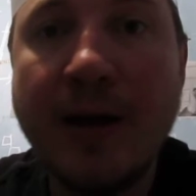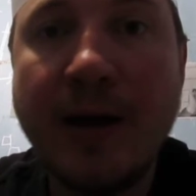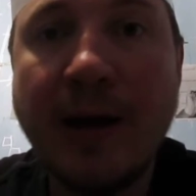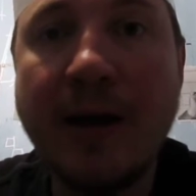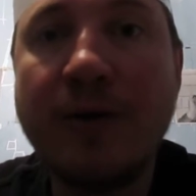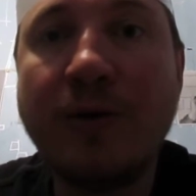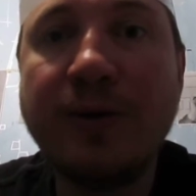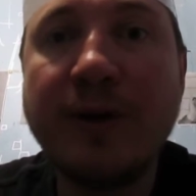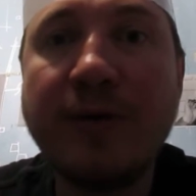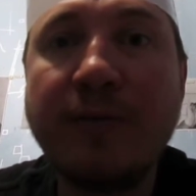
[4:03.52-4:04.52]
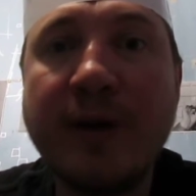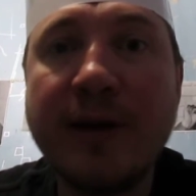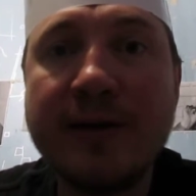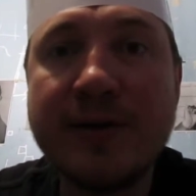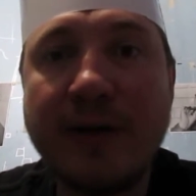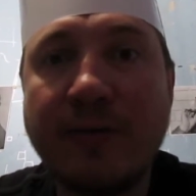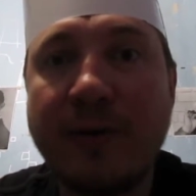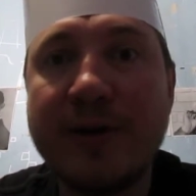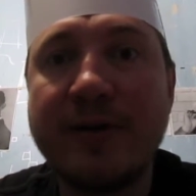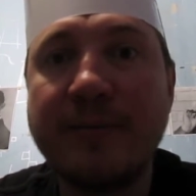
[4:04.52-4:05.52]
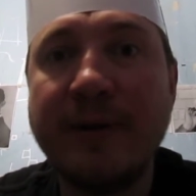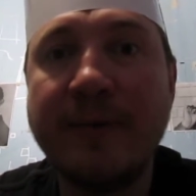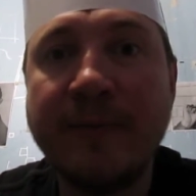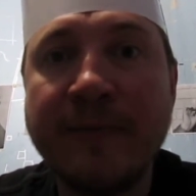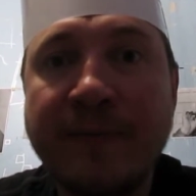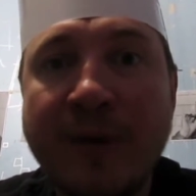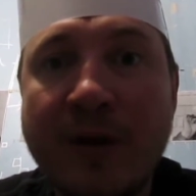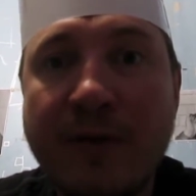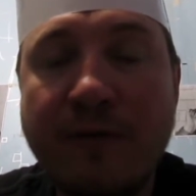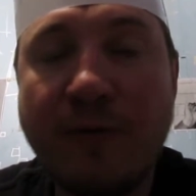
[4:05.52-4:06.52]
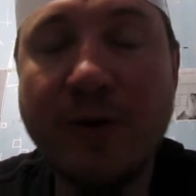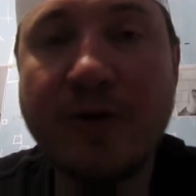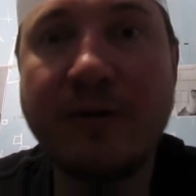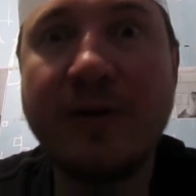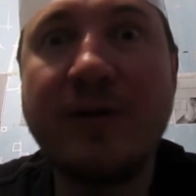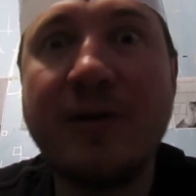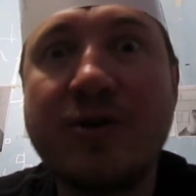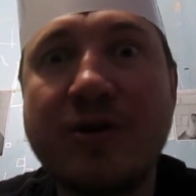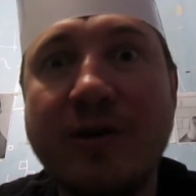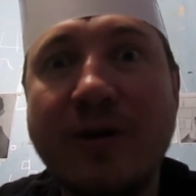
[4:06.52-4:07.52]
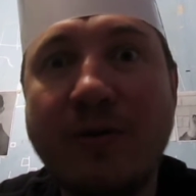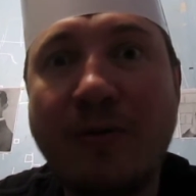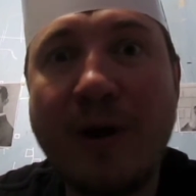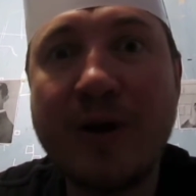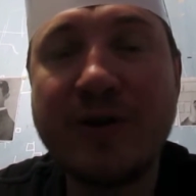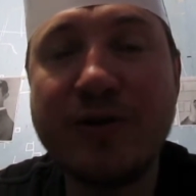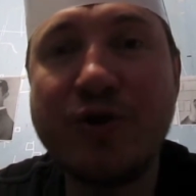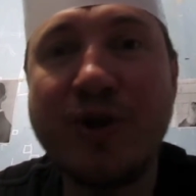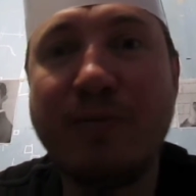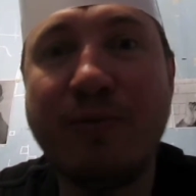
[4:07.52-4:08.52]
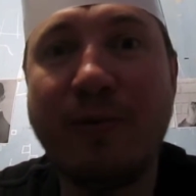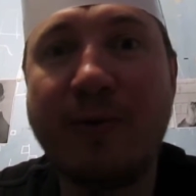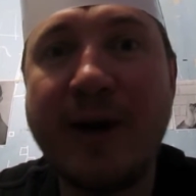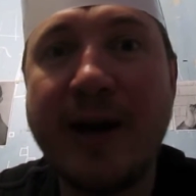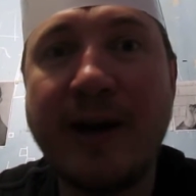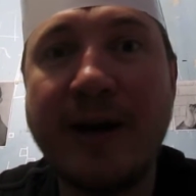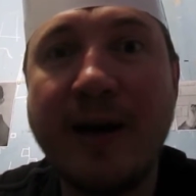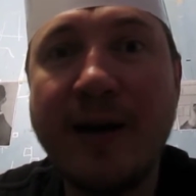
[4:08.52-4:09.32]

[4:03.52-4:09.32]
getting all the ingredients and recipe for traditional Russian chebureki,